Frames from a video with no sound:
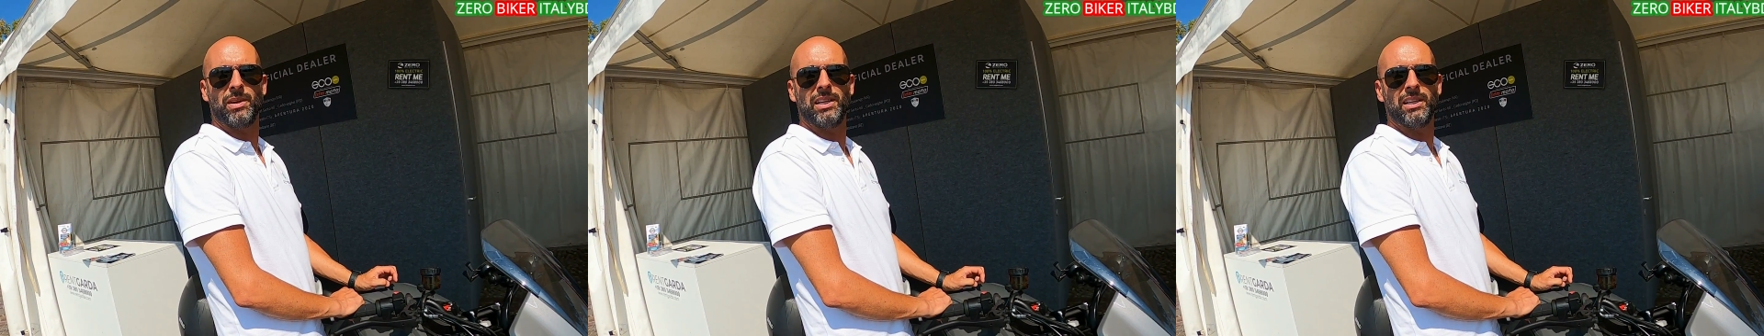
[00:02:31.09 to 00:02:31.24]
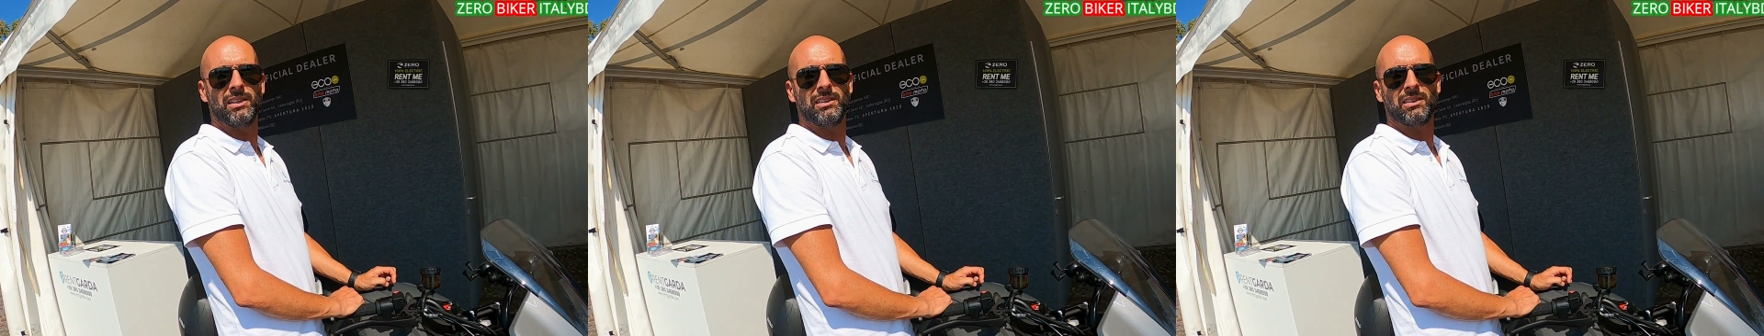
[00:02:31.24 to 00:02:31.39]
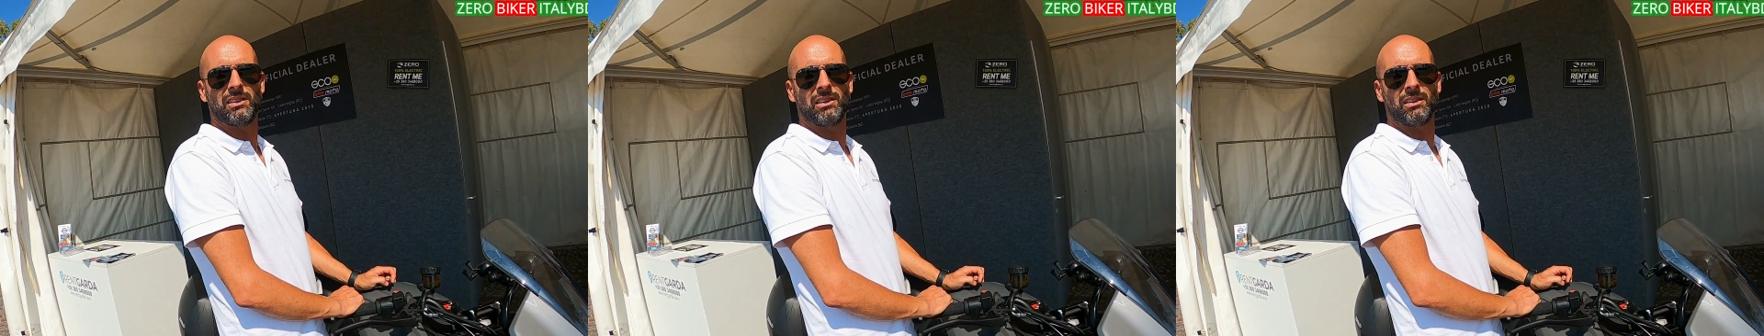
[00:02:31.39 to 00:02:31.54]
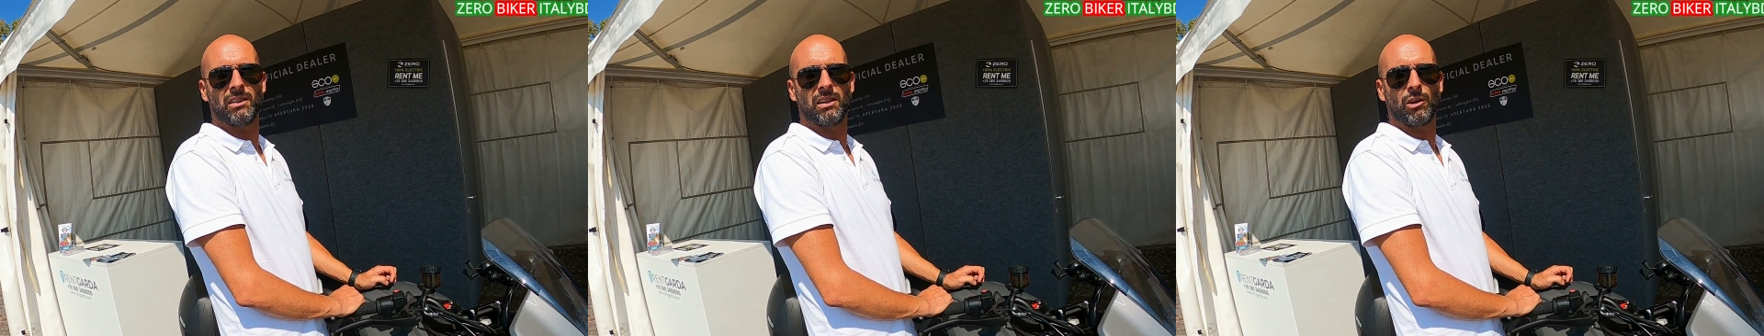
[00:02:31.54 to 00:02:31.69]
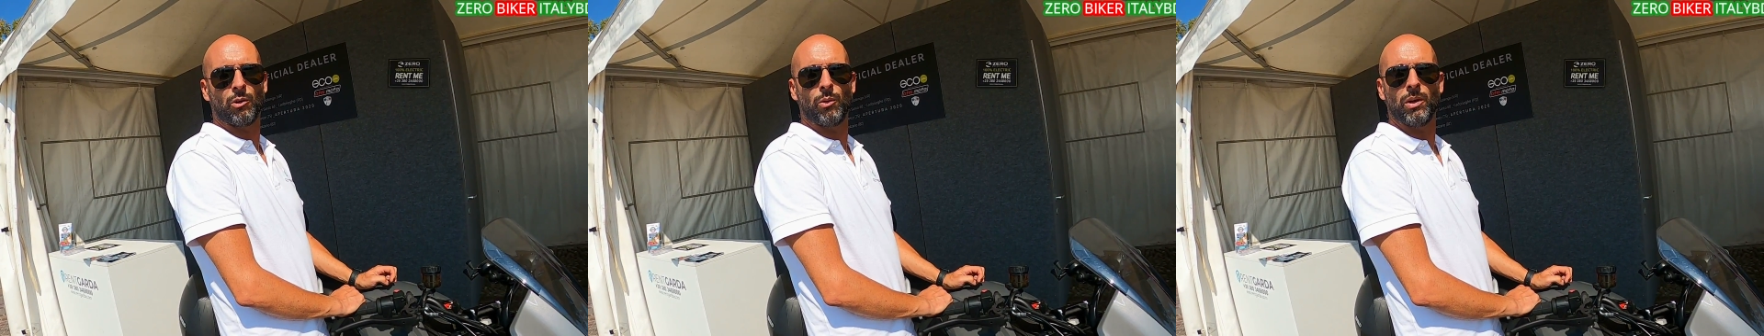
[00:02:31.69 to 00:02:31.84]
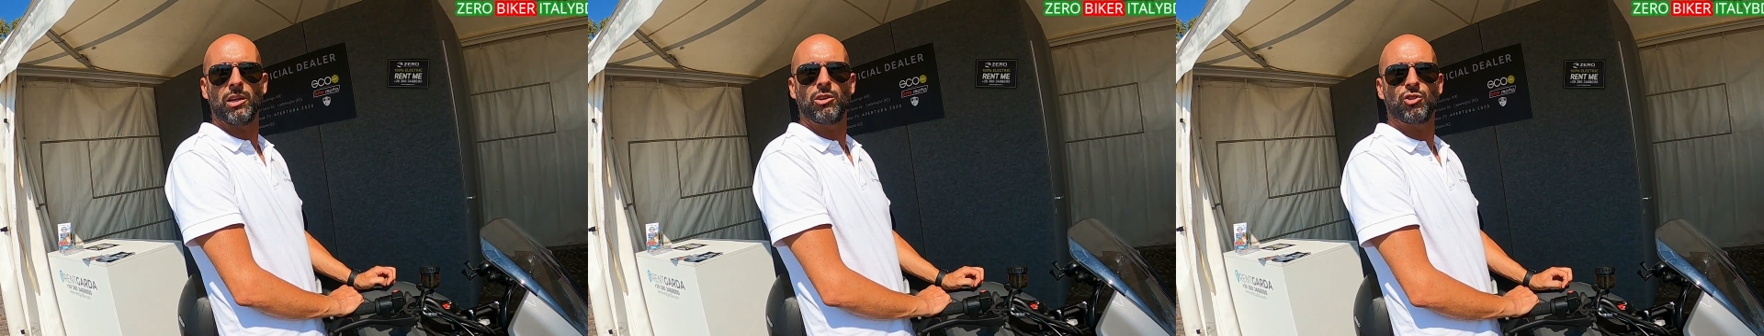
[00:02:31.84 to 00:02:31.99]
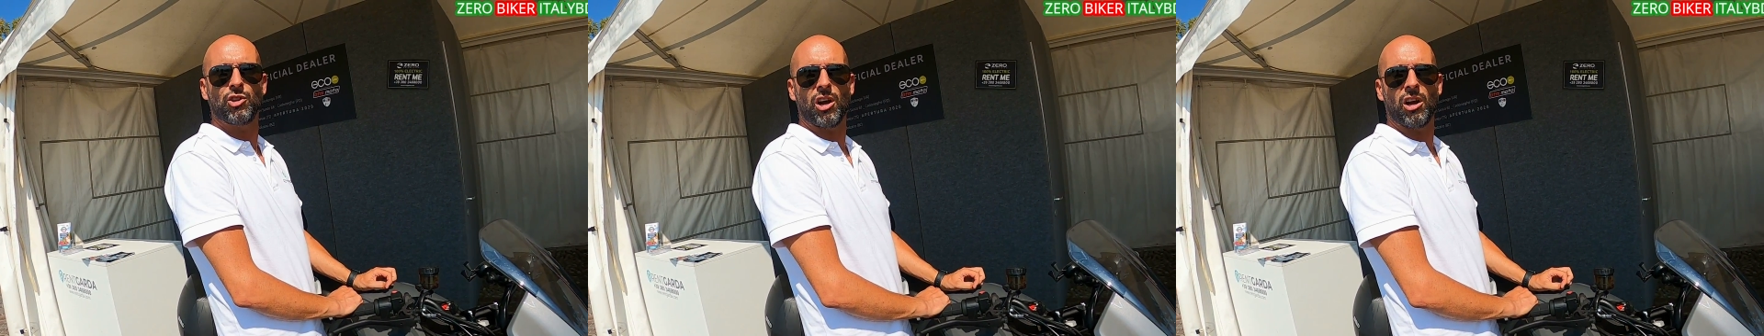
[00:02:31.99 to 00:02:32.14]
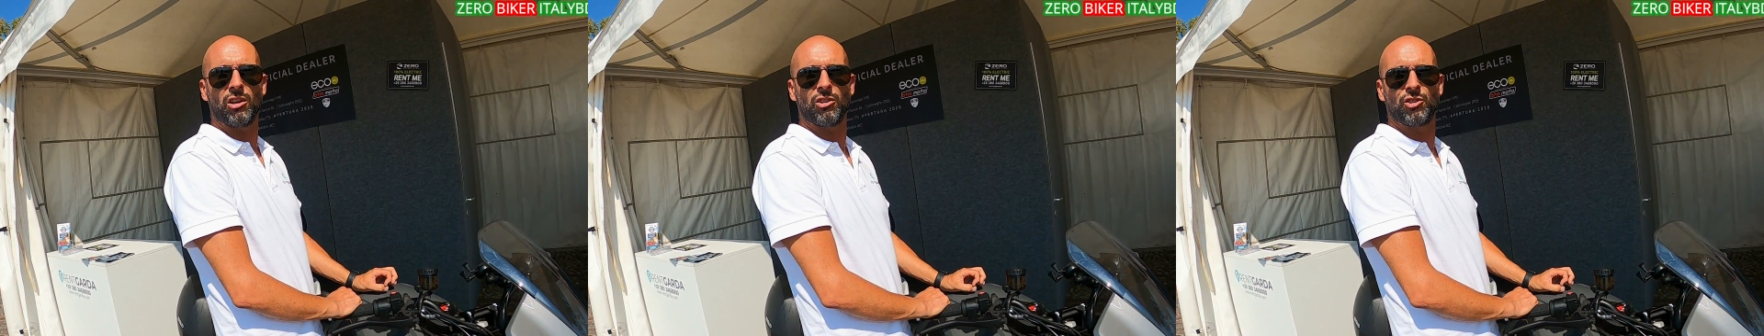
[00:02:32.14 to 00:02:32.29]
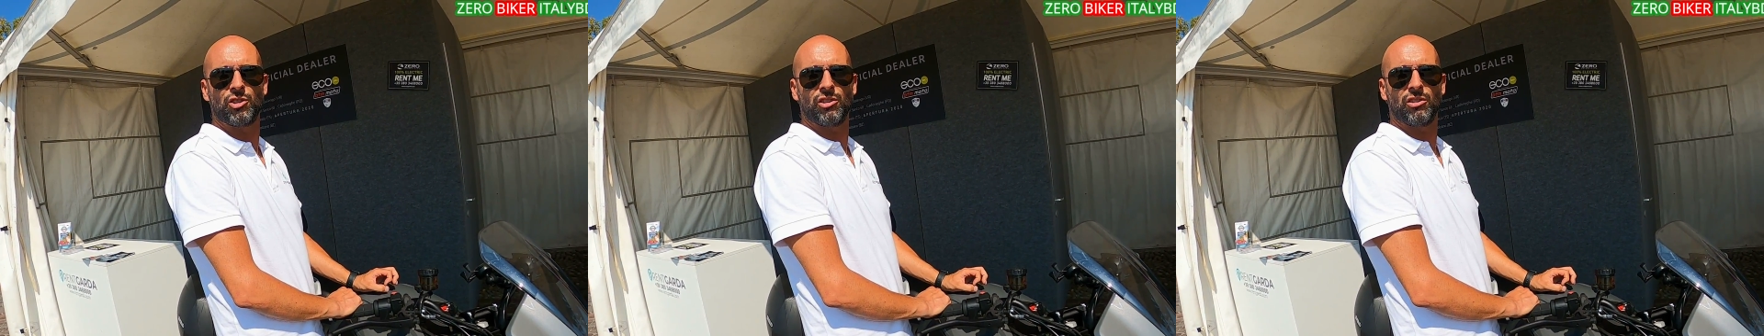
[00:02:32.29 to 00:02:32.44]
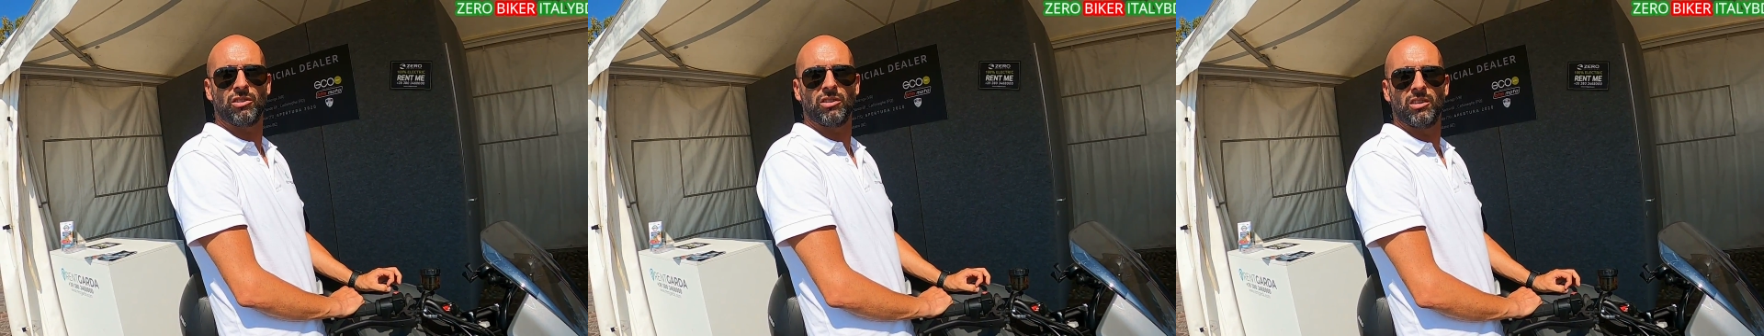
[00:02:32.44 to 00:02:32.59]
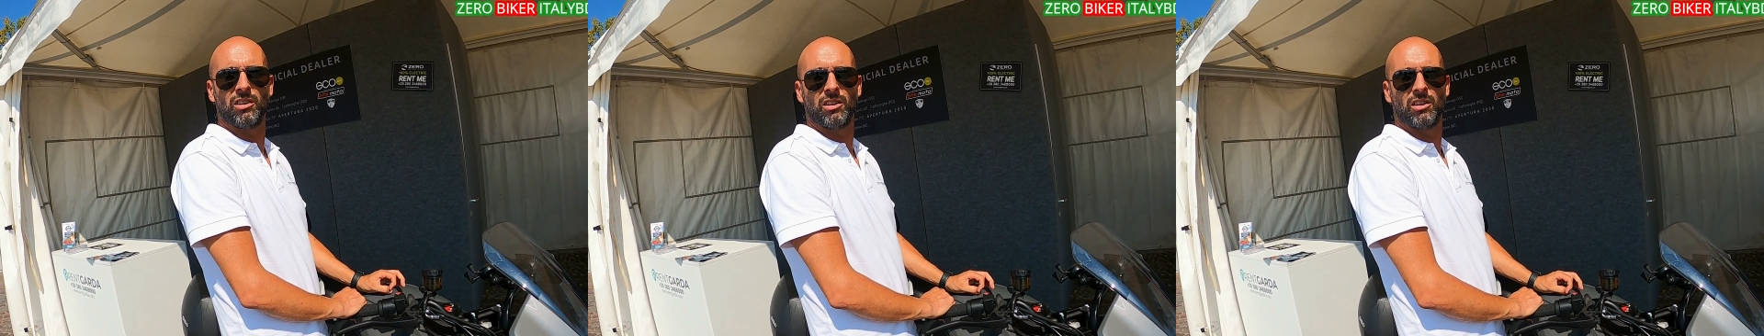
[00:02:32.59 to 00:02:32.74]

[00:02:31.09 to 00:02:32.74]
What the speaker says: minutes in a quick charger.